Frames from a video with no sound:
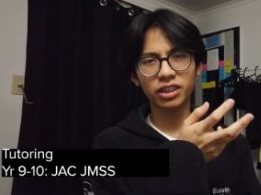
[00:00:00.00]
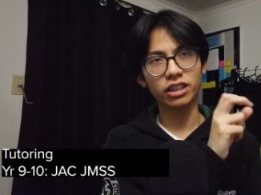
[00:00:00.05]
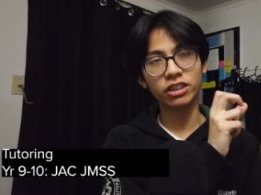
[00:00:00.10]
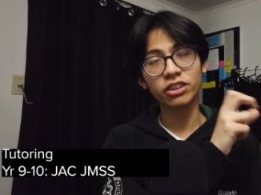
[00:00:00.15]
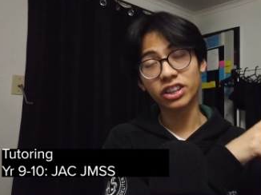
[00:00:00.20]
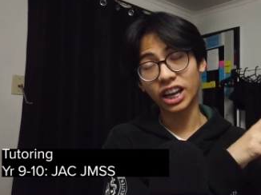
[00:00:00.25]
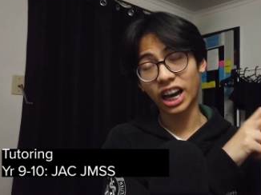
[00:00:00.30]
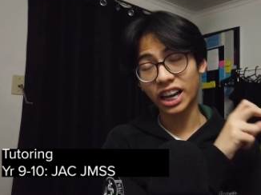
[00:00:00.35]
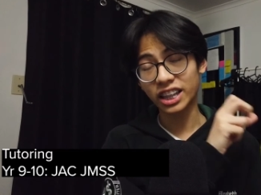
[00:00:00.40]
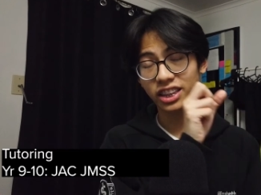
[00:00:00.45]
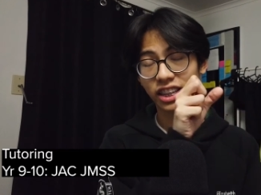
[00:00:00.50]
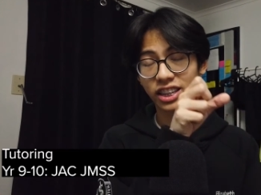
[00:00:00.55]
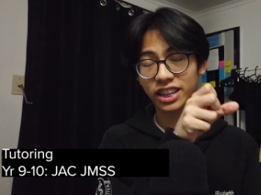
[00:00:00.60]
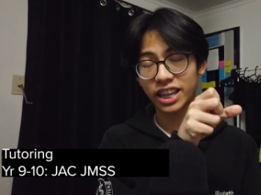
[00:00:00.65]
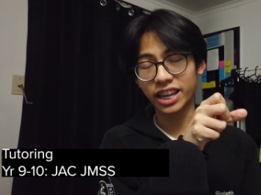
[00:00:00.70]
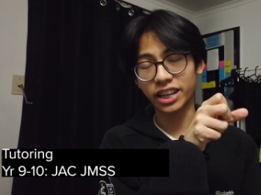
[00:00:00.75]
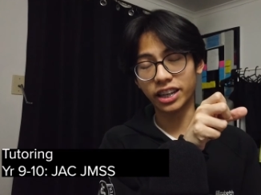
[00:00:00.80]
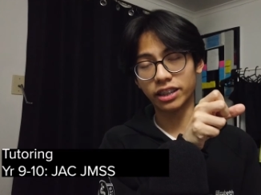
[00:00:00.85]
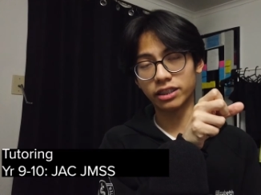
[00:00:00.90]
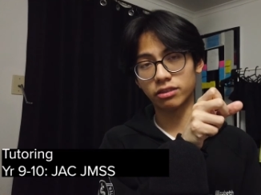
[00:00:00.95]
year 9 to
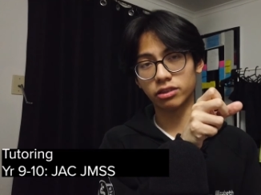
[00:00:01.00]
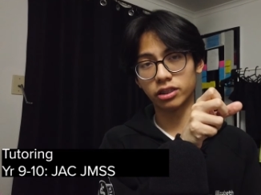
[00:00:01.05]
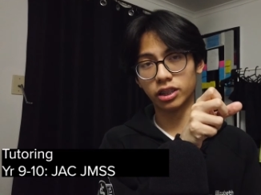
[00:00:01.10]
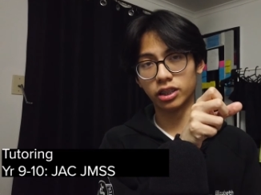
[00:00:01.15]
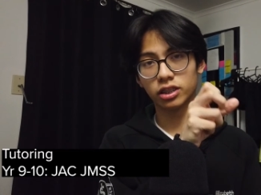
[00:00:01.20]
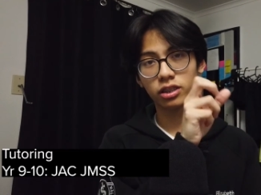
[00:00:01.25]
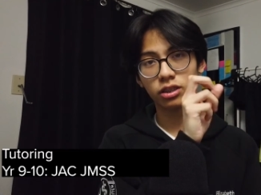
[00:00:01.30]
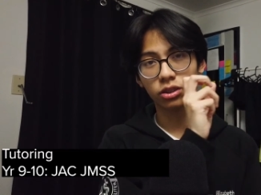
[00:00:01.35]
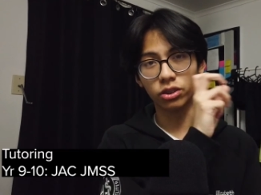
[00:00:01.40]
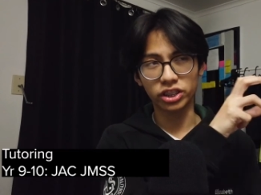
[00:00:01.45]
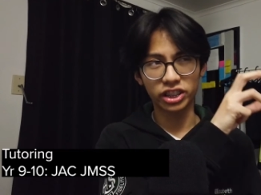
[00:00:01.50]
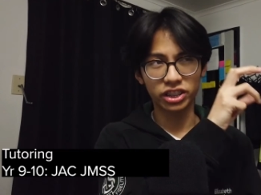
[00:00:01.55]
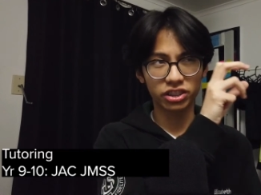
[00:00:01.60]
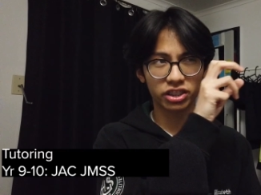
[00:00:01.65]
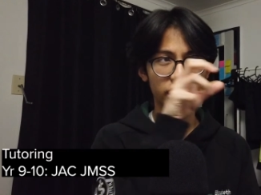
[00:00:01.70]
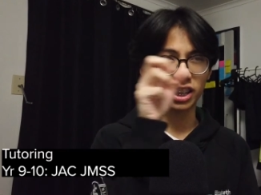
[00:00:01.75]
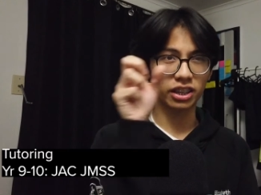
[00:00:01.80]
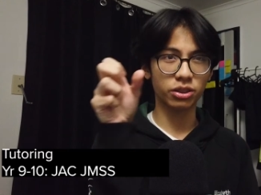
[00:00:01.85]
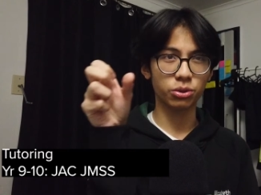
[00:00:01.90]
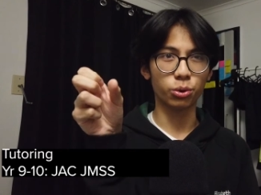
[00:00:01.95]
10 entrance, not year
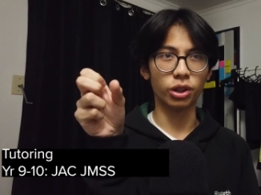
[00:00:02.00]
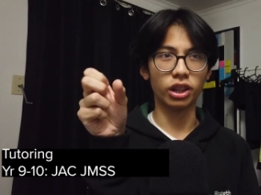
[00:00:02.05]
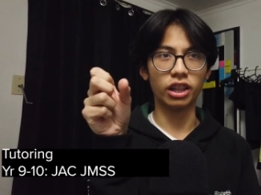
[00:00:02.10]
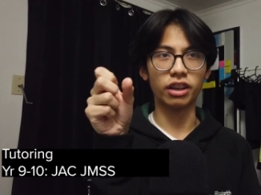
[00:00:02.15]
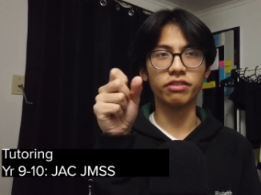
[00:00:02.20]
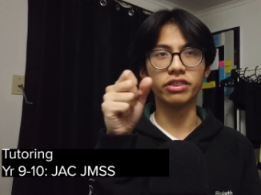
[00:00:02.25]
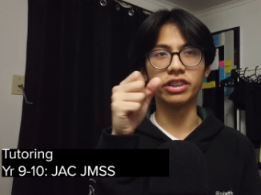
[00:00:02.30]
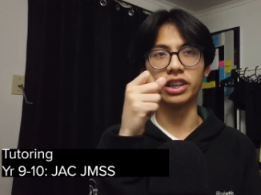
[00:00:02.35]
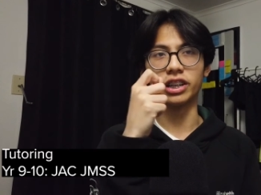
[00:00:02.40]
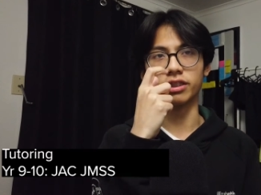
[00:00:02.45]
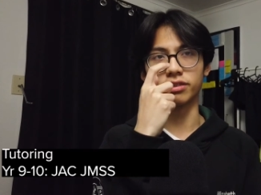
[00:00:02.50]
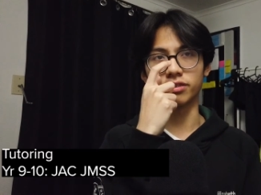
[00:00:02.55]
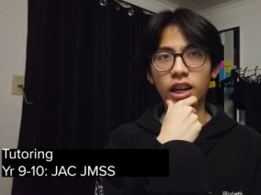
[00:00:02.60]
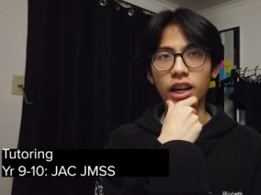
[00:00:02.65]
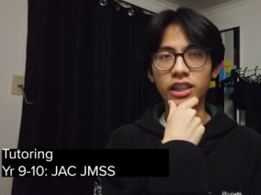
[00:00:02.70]
10 to 11 entrance.